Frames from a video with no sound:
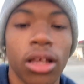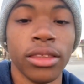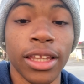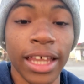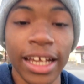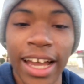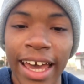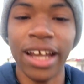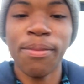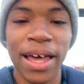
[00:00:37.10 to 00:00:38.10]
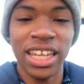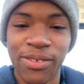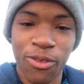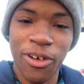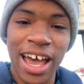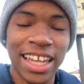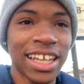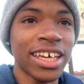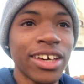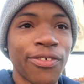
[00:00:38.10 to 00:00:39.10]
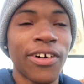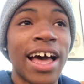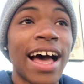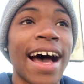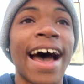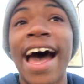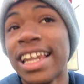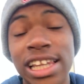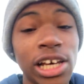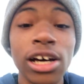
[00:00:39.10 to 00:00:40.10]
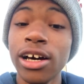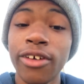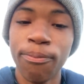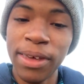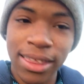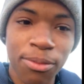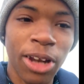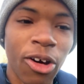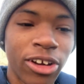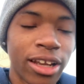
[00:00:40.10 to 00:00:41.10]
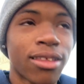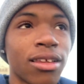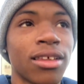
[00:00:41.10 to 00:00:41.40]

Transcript: The thing I hate about living where I live, I love me some donuts.